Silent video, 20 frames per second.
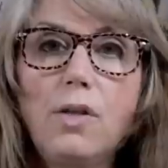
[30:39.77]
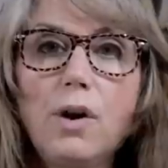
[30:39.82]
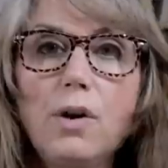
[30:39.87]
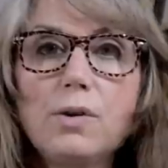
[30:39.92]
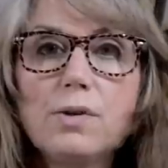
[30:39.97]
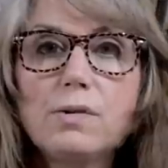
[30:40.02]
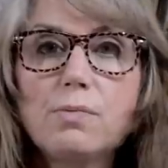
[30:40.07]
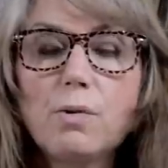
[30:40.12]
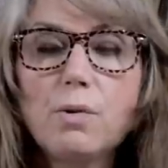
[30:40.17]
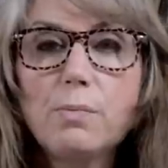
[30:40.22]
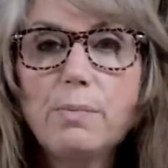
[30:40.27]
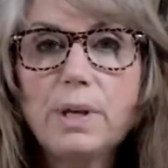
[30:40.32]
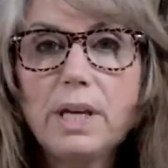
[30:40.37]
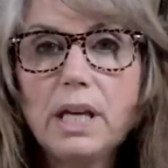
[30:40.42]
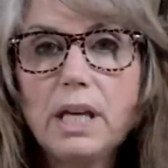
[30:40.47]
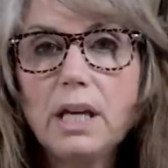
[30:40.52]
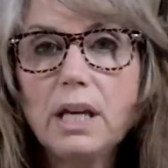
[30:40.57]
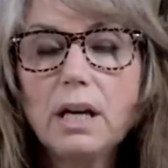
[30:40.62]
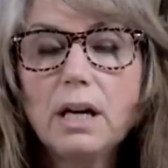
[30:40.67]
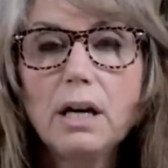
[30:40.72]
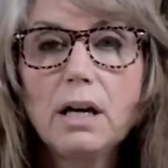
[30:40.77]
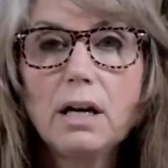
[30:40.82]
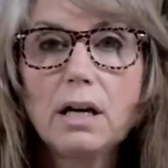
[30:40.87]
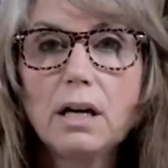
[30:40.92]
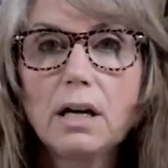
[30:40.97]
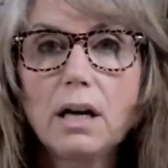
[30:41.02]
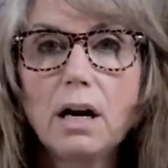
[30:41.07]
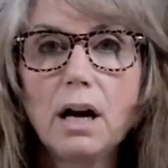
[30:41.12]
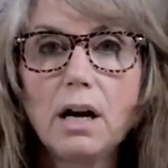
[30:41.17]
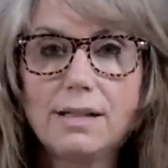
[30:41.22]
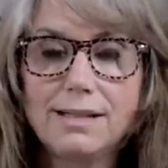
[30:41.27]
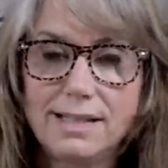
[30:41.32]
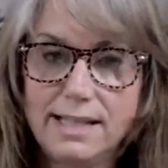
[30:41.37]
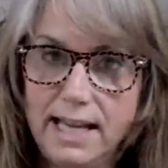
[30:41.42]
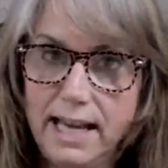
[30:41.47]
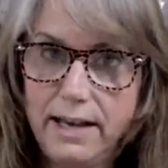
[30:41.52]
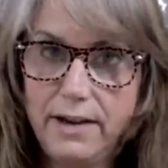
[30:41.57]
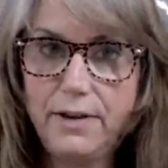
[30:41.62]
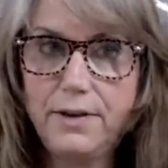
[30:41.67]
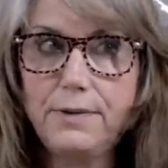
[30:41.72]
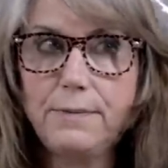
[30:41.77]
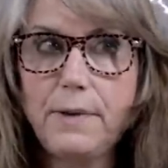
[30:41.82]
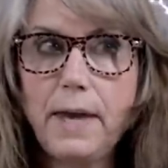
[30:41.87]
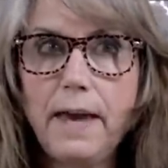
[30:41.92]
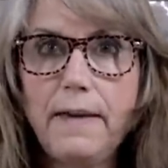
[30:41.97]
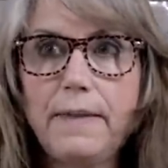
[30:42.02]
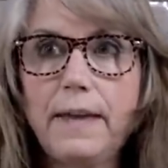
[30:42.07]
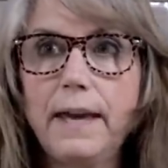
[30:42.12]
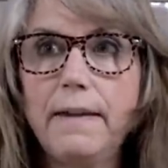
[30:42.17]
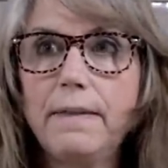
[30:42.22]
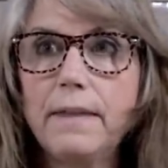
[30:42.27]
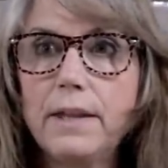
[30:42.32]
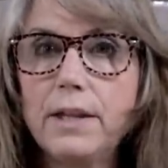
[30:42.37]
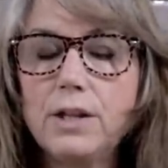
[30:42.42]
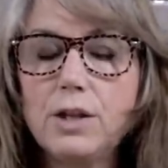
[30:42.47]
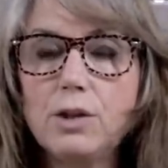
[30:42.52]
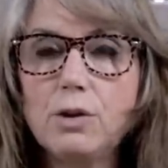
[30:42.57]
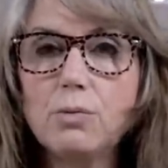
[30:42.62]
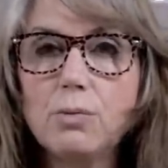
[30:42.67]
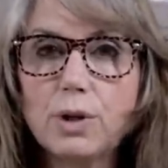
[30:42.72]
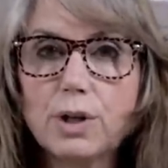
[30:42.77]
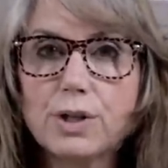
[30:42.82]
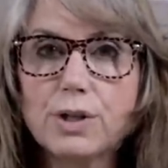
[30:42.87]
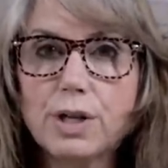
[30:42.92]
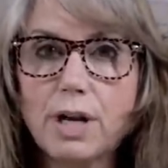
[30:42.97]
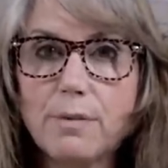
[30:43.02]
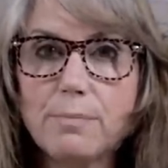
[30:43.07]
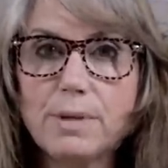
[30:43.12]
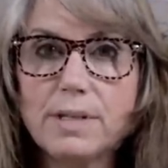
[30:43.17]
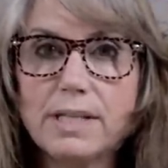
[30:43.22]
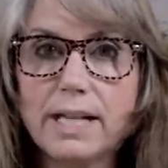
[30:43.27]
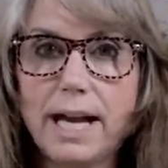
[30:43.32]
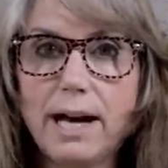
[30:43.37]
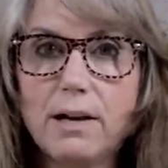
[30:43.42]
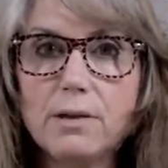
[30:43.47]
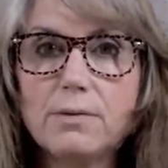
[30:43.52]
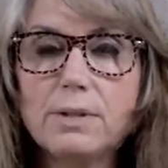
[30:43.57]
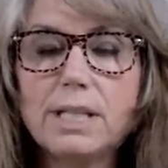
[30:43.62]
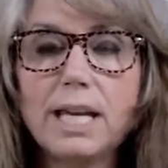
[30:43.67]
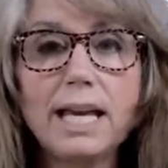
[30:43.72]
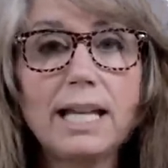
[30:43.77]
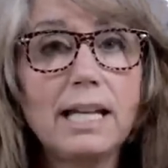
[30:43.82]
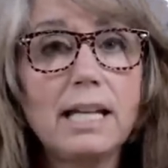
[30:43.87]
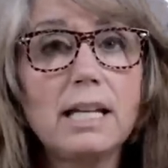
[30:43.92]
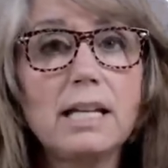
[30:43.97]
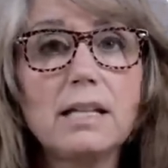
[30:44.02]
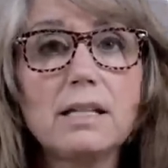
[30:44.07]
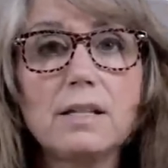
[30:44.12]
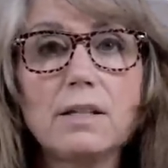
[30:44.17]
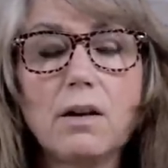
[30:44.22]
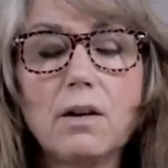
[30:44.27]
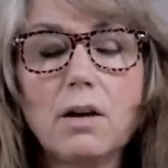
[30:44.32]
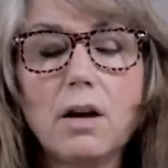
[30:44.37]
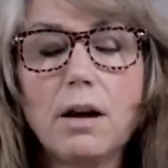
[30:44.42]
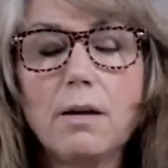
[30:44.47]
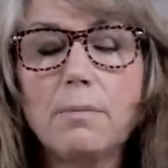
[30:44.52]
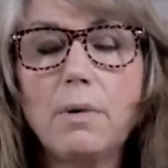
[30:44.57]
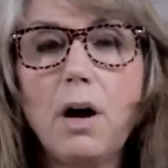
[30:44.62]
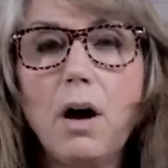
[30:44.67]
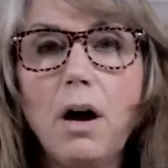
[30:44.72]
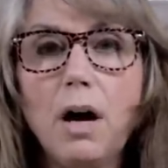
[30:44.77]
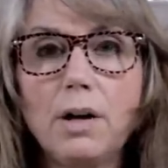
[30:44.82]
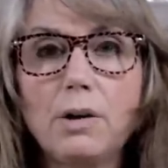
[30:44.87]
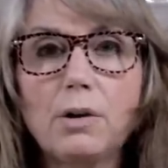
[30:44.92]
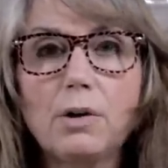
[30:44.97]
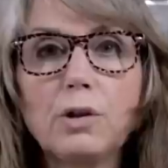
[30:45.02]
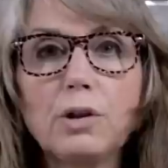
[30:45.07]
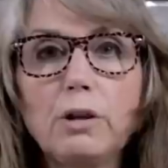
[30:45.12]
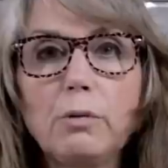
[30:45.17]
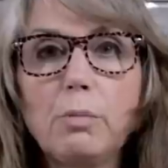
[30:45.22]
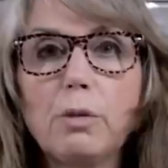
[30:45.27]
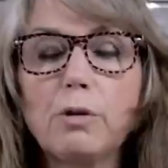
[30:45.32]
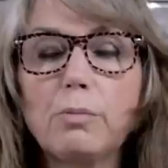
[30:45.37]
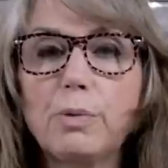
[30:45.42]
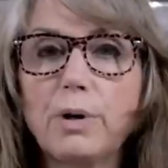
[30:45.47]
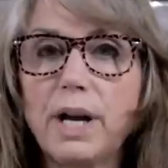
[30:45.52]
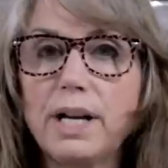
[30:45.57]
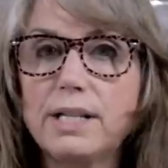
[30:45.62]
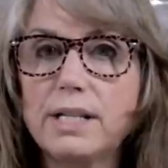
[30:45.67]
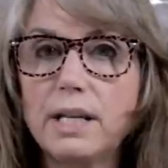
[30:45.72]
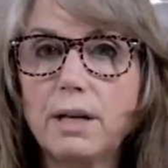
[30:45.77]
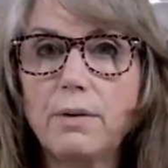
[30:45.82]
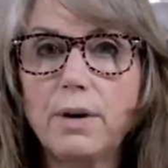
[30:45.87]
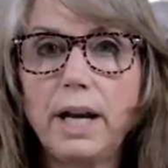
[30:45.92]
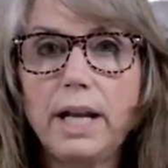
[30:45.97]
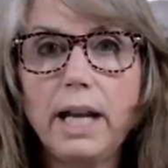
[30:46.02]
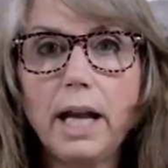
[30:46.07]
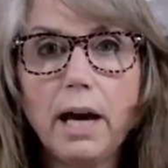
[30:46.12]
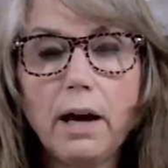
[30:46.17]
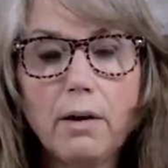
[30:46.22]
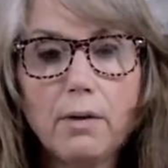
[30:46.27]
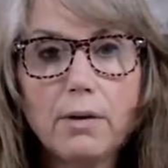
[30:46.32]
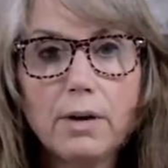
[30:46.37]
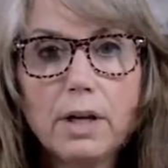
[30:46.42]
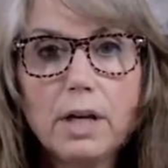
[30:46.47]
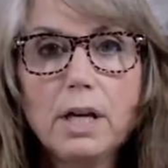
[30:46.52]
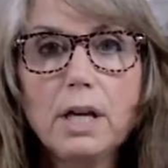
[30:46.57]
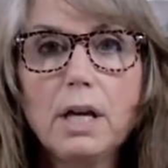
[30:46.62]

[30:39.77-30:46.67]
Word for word: those will be on sale. And then the new workshop is out and it is um, on early bird pricing right now.